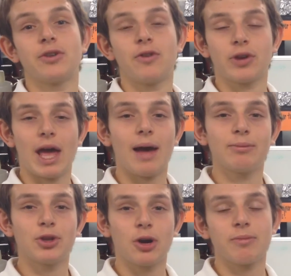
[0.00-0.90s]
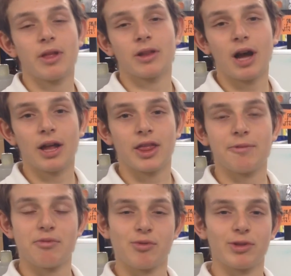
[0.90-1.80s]
vocab terms and
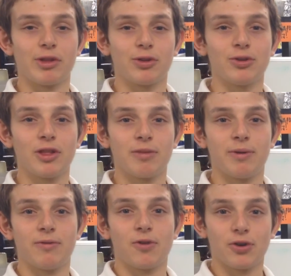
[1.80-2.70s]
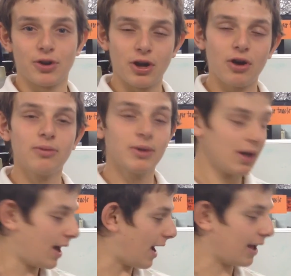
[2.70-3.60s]
concepts with the students before you go,
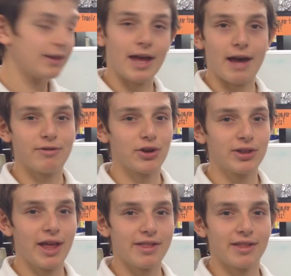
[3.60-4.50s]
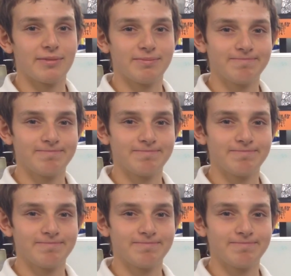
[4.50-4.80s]
and have a good lesson.